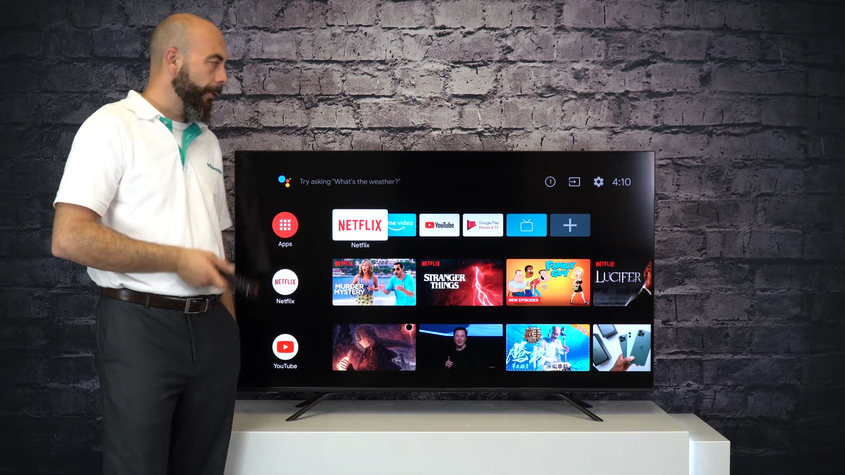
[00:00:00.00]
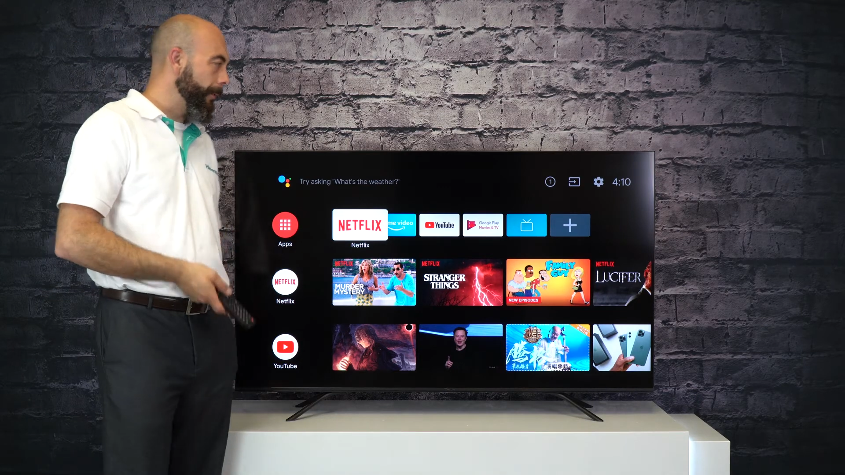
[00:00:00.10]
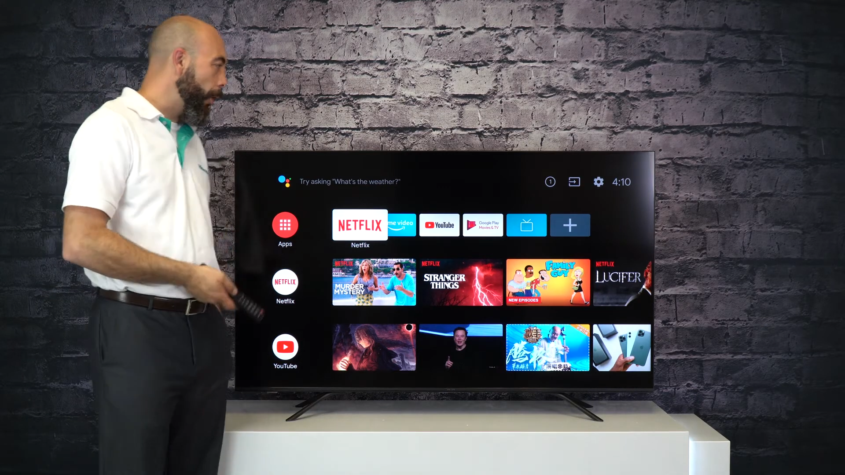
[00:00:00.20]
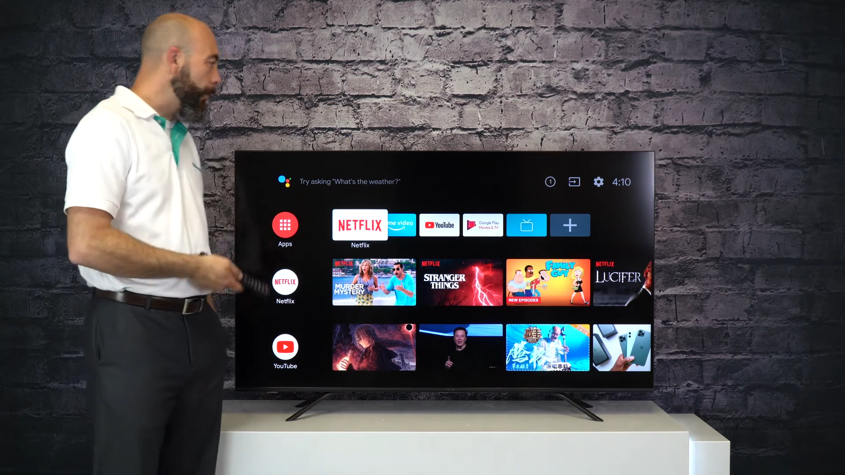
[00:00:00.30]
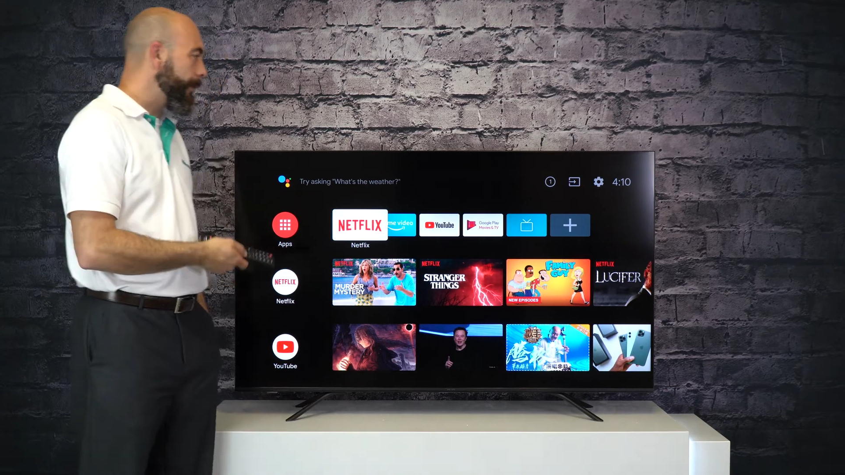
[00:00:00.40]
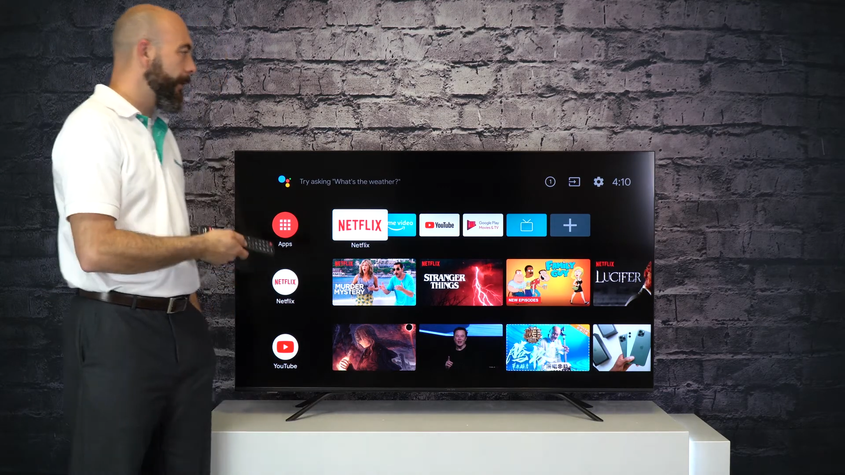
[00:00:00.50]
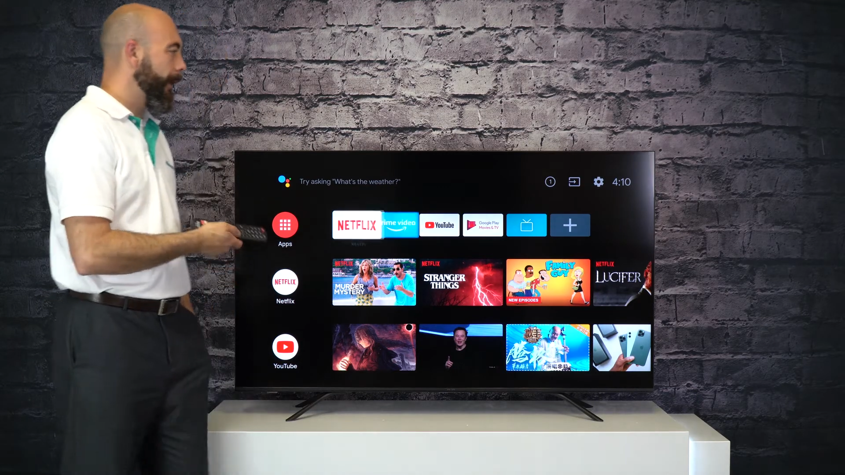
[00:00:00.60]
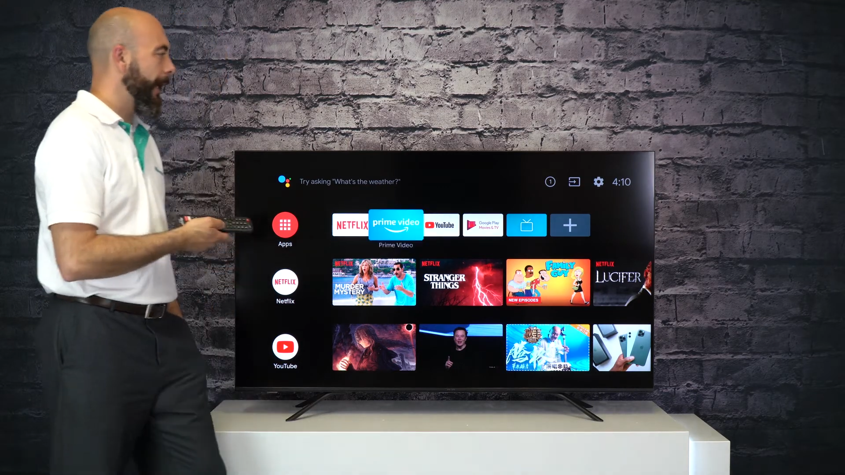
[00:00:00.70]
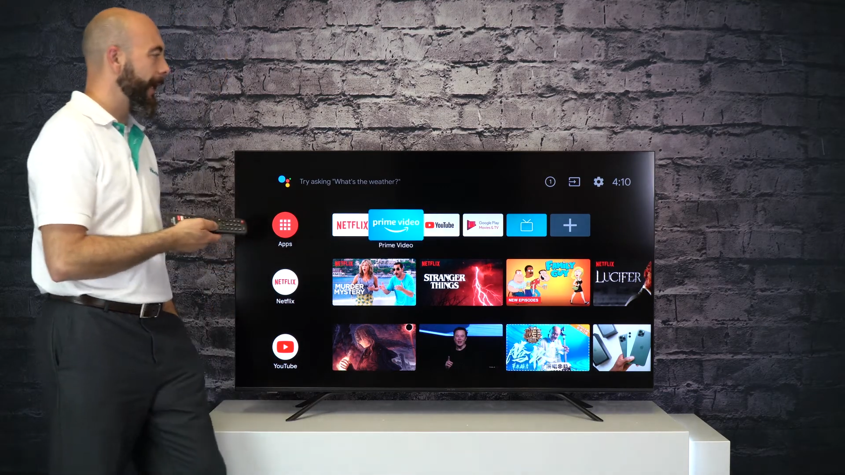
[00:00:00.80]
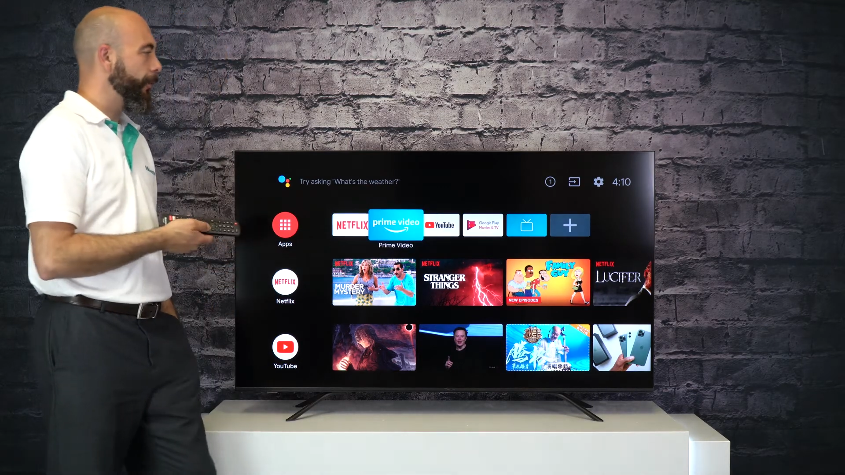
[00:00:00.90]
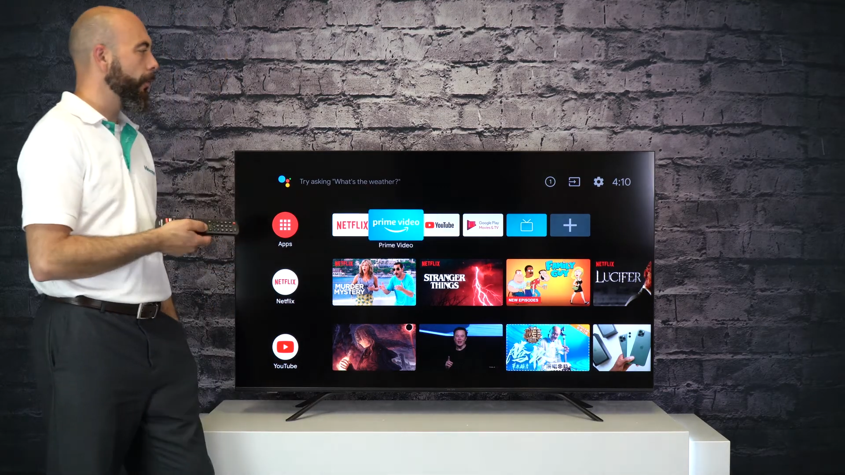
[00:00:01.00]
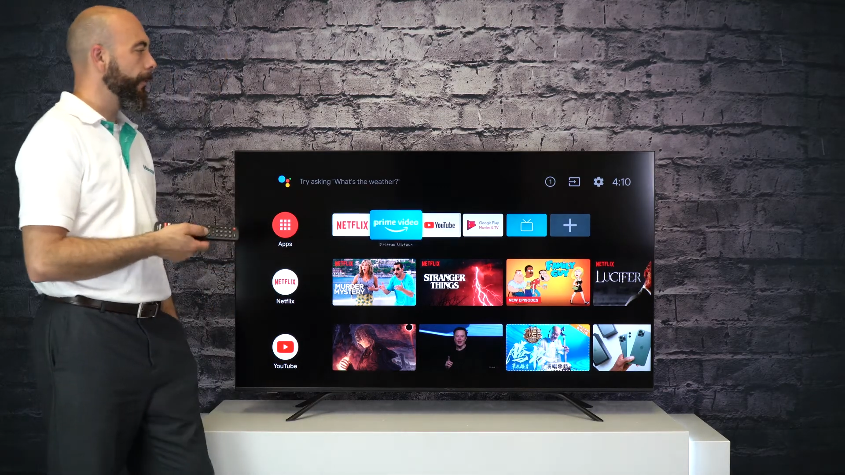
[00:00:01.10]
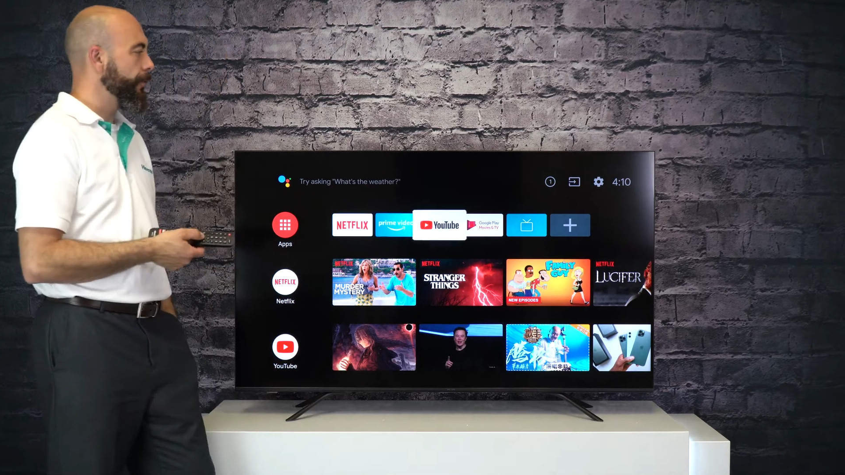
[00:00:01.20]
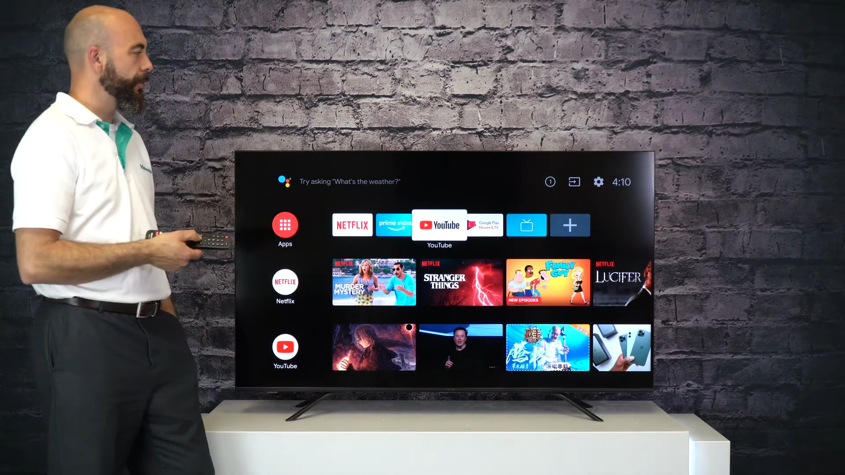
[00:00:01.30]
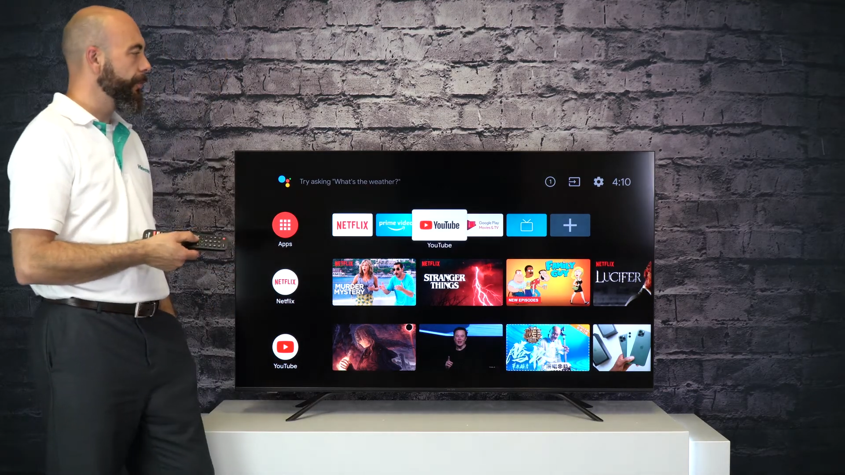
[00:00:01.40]
remote head
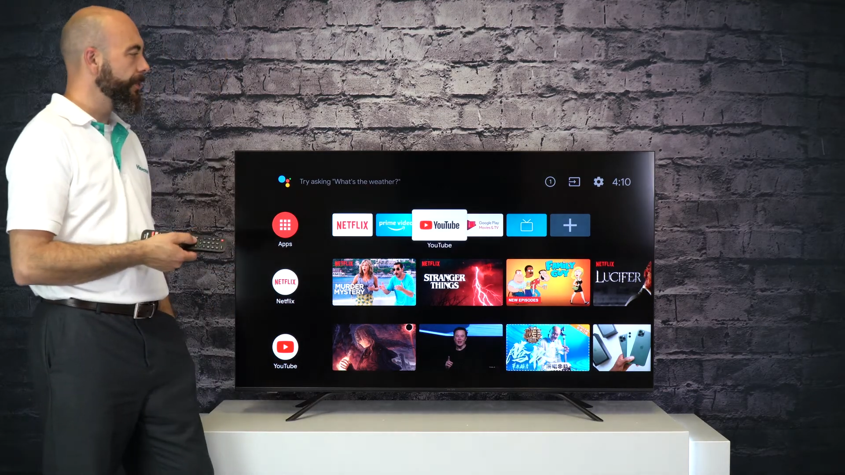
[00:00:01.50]
over to